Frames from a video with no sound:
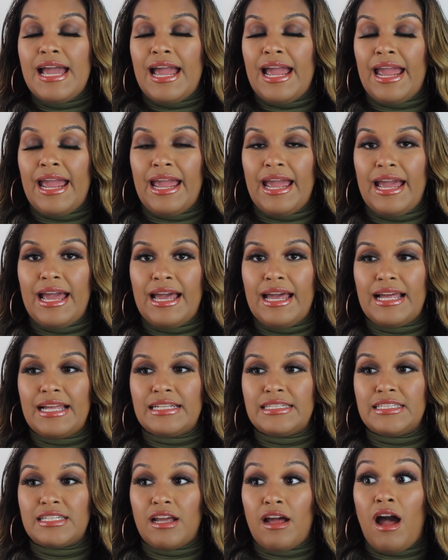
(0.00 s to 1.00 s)

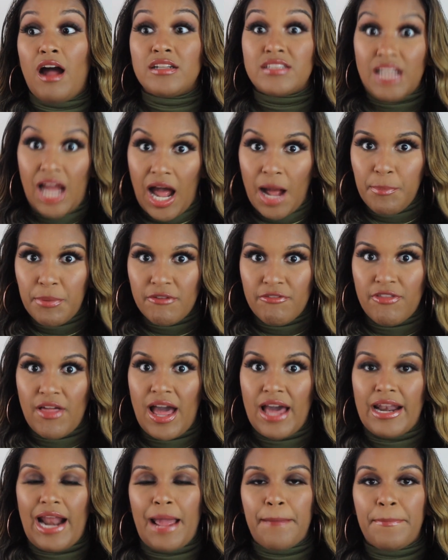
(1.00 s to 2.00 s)
And on top of
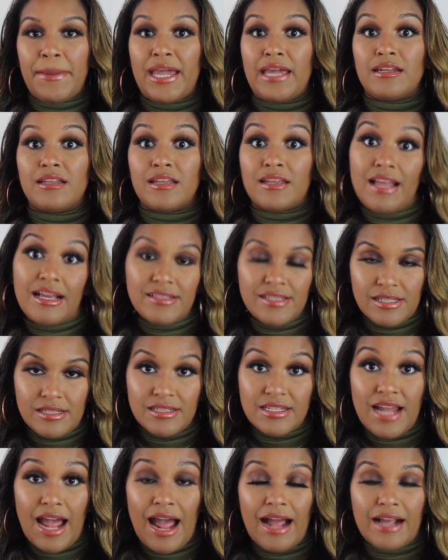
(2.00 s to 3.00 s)
that, I paid less
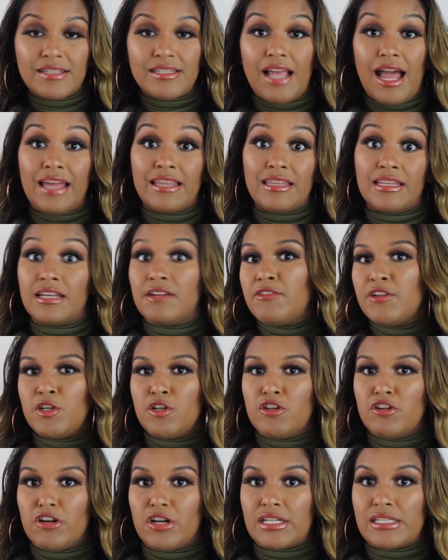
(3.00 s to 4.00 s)
in tax. I live in
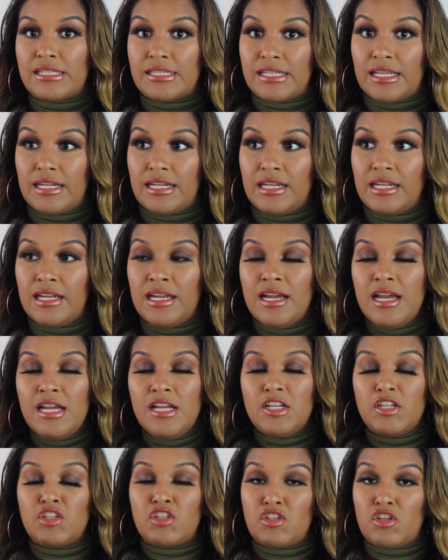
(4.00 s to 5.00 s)
New York City,
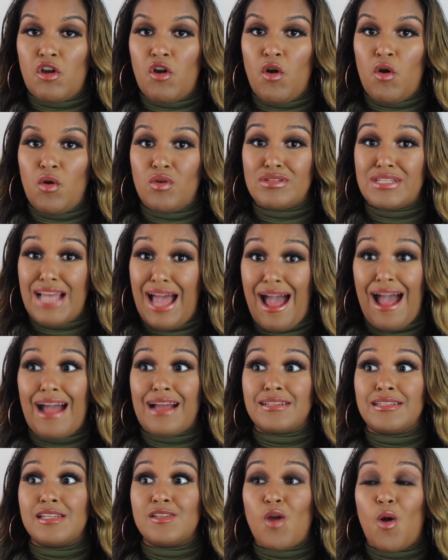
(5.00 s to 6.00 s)
so
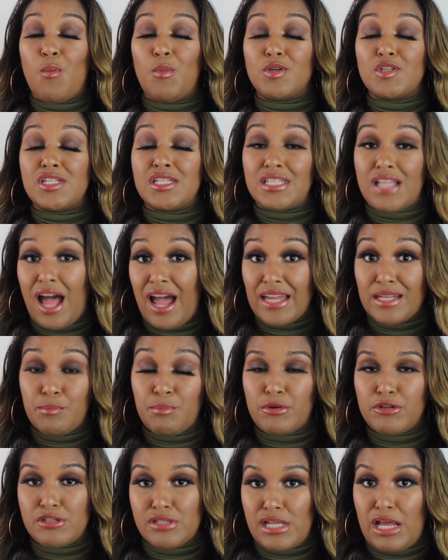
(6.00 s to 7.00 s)
tax is almost
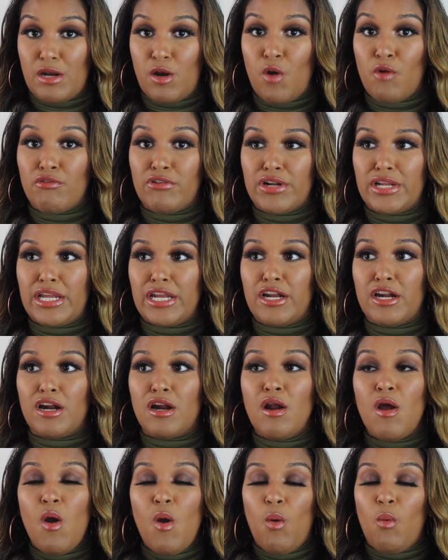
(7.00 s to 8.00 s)
9% over
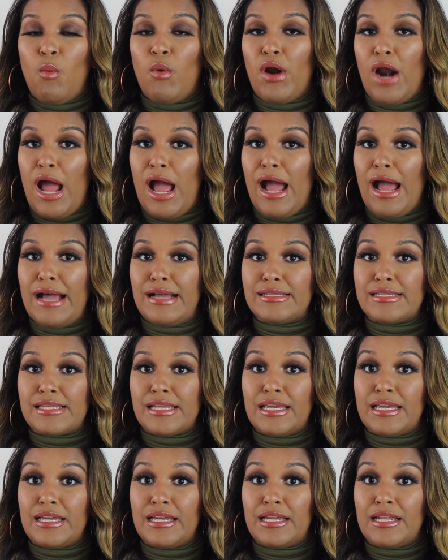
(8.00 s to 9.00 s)
here. Whereas
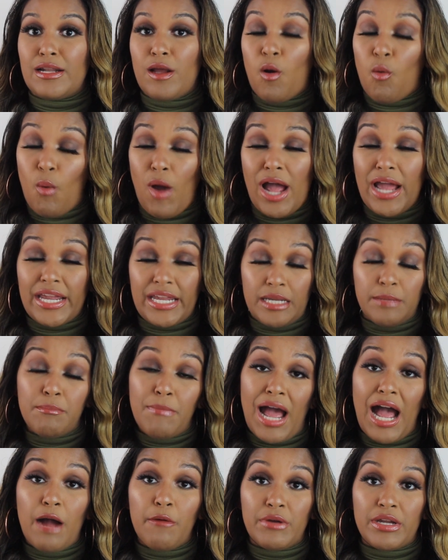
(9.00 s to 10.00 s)
in Hawaii, in
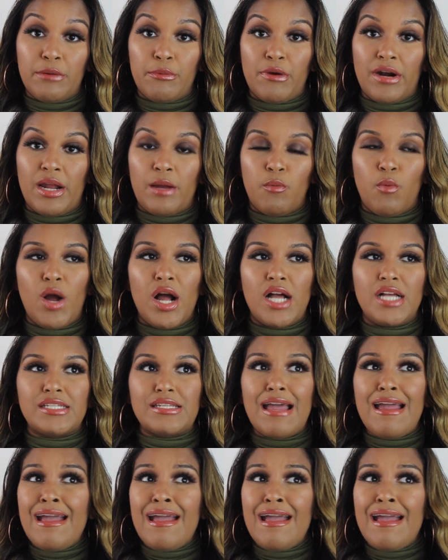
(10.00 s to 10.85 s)
Maui, where I was,